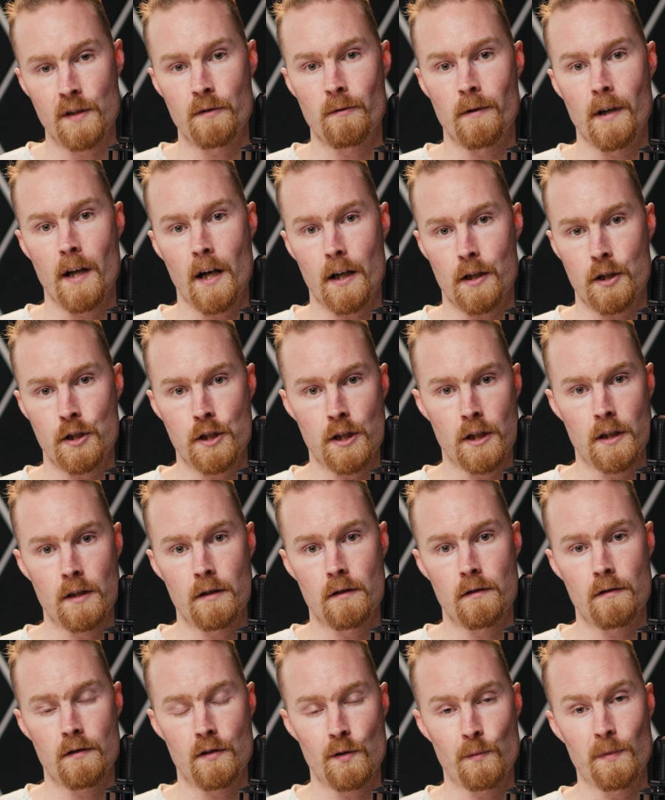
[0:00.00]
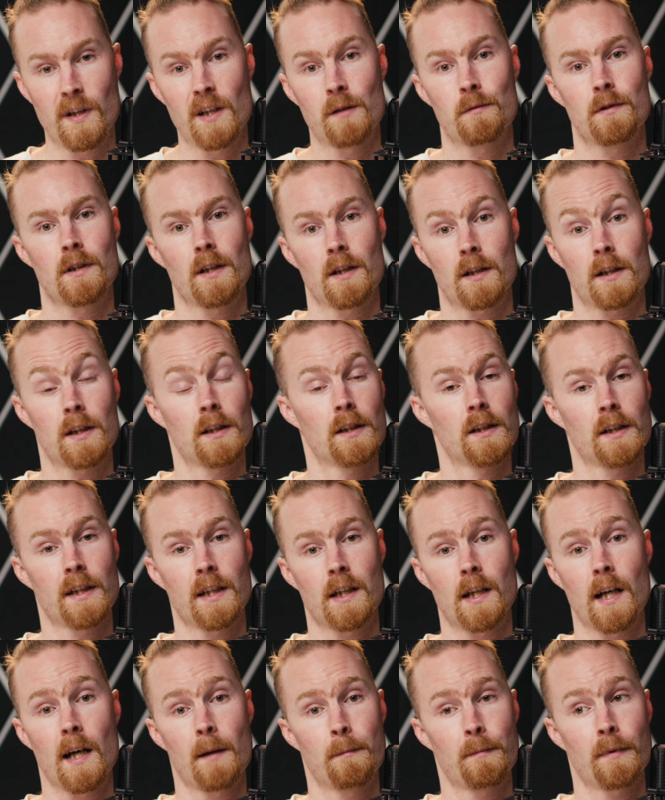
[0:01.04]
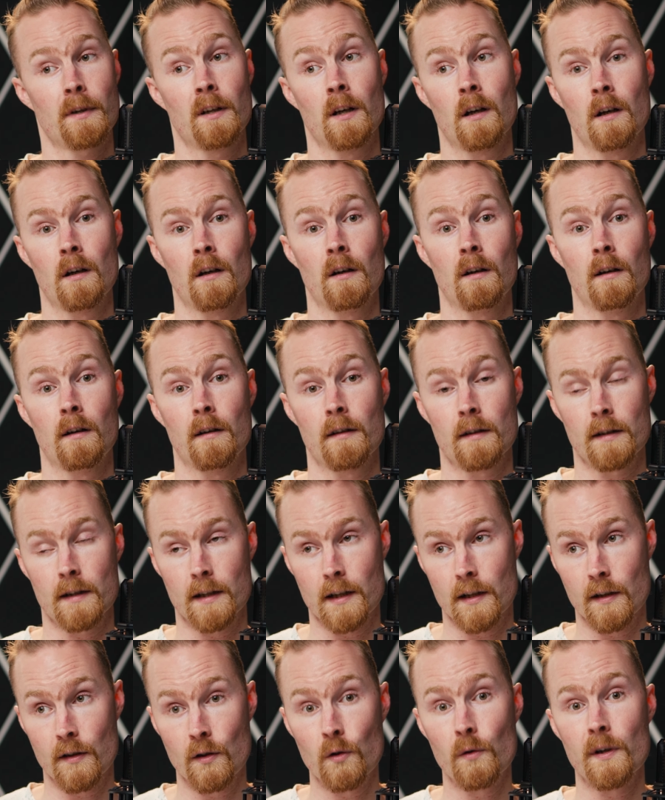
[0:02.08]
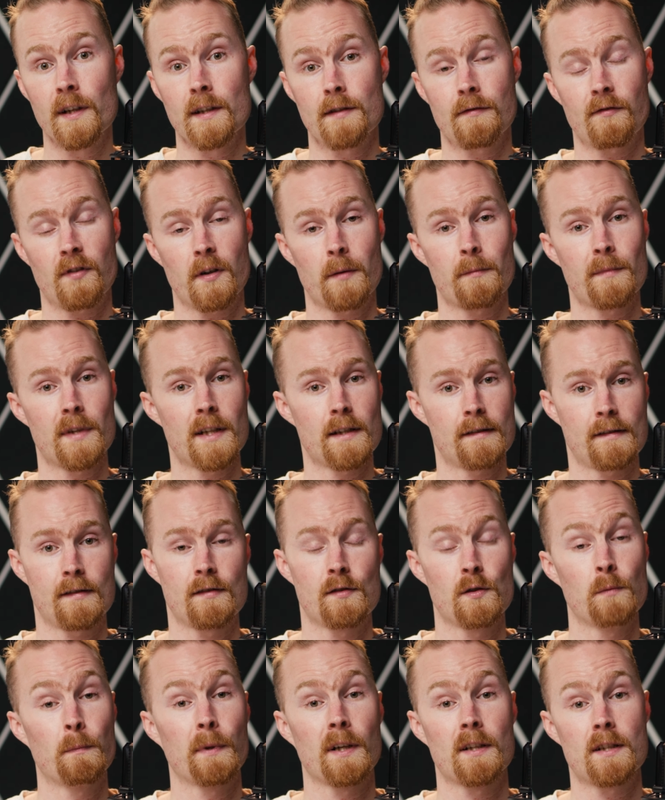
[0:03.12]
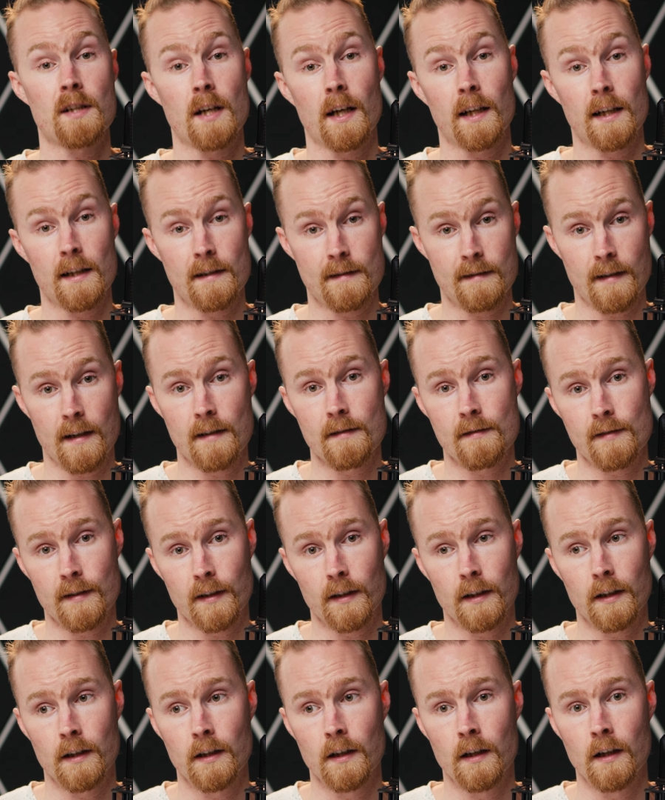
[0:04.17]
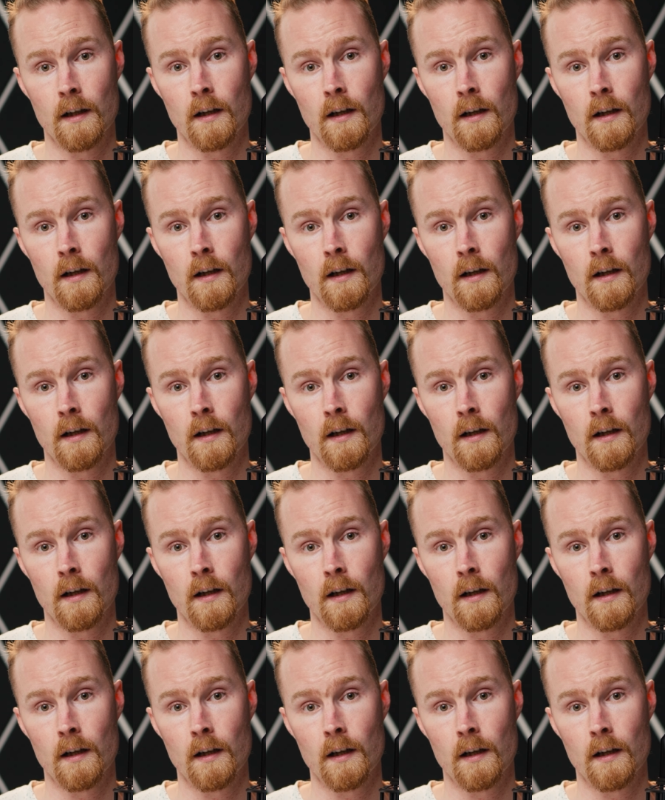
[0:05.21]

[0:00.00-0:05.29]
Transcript: reduction to be able to clean up the noise from this super tiny sensor.